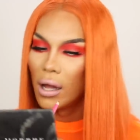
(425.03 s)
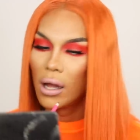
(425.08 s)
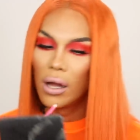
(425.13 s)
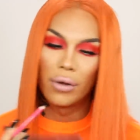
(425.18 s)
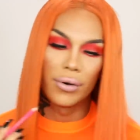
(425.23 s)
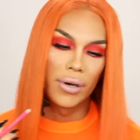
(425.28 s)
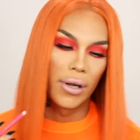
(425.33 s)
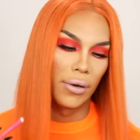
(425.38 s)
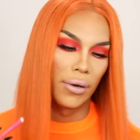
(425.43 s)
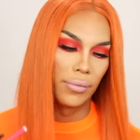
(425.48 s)

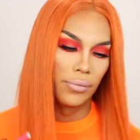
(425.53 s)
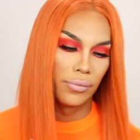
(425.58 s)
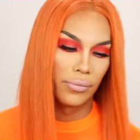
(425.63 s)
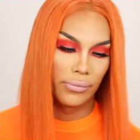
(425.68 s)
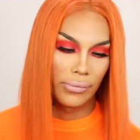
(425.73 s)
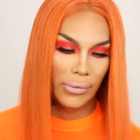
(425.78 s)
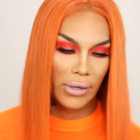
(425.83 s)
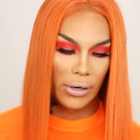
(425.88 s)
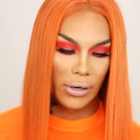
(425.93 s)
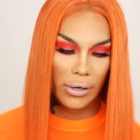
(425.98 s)
Oh, no.
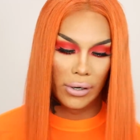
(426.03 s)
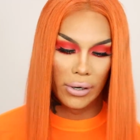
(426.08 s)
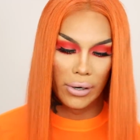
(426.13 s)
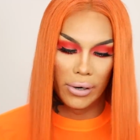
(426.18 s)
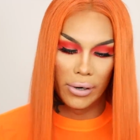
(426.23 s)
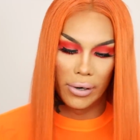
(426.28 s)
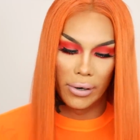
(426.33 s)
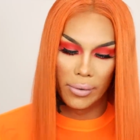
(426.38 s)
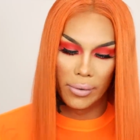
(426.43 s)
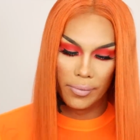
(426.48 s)
No,
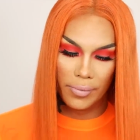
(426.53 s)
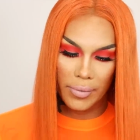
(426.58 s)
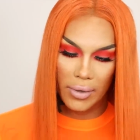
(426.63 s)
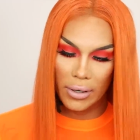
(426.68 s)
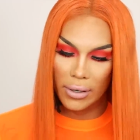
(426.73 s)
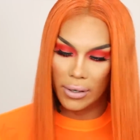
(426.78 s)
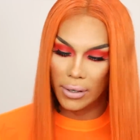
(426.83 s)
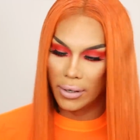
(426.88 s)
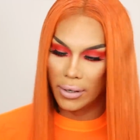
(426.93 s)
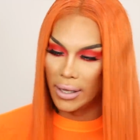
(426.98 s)

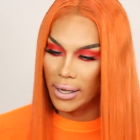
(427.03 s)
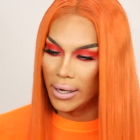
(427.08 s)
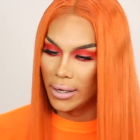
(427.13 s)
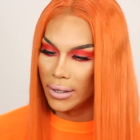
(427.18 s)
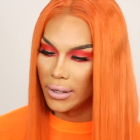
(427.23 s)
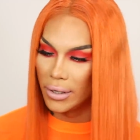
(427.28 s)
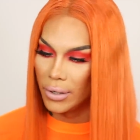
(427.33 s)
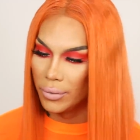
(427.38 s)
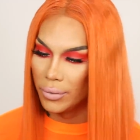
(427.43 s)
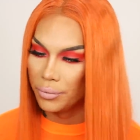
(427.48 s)
that ain't
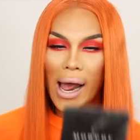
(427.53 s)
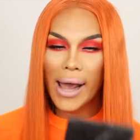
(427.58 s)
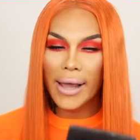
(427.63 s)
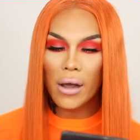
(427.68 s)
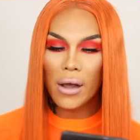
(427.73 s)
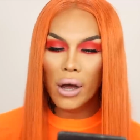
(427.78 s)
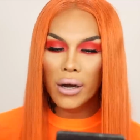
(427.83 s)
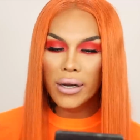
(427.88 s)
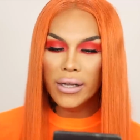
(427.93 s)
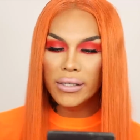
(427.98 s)
cute. I
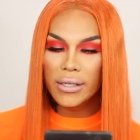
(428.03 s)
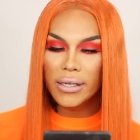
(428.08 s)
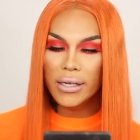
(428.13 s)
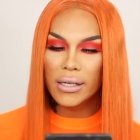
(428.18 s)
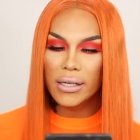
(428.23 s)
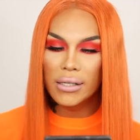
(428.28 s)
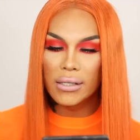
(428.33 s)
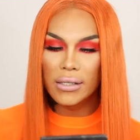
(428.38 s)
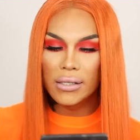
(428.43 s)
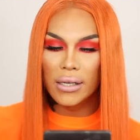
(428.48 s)
honestly
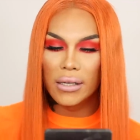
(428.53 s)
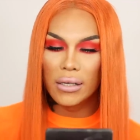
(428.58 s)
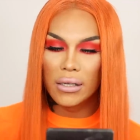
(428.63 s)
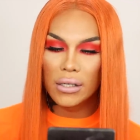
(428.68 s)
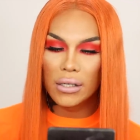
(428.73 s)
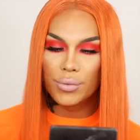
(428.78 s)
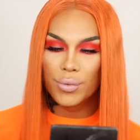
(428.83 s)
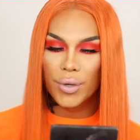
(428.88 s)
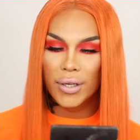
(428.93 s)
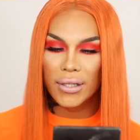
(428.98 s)
can see
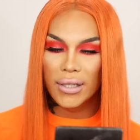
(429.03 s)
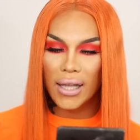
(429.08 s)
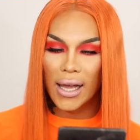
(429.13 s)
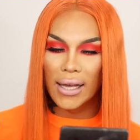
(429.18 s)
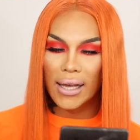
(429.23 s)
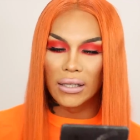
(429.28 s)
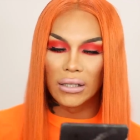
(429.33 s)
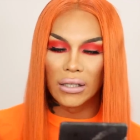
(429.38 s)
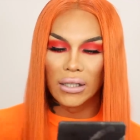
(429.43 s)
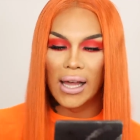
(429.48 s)
this with
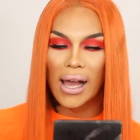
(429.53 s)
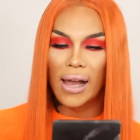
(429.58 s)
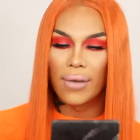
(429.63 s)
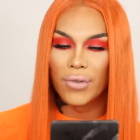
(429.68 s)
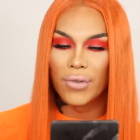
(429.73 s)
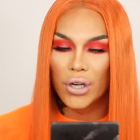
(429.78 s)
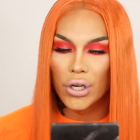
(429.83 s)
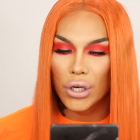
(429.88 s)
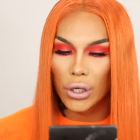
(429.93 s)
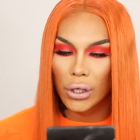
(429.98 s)
like
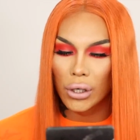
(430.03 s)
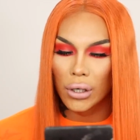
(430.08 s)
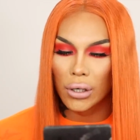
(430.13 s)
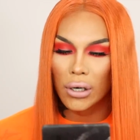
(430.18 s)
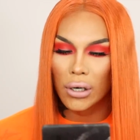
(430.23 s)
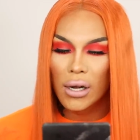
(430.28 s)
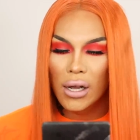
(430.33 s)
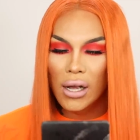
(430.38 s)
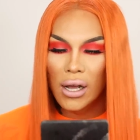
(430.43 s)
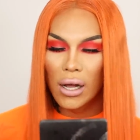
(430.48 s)
lavender,